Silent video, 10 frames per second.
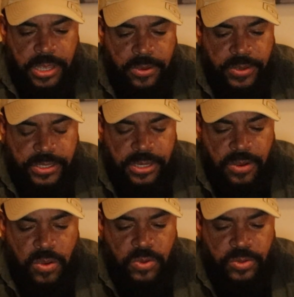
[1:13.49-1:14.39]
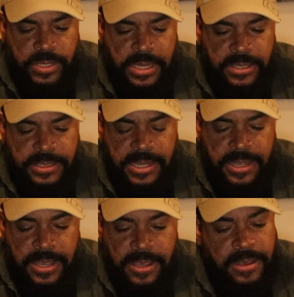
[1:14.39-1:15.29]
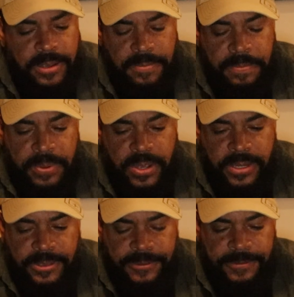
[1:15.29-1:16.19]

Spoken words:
It was an ODTE put.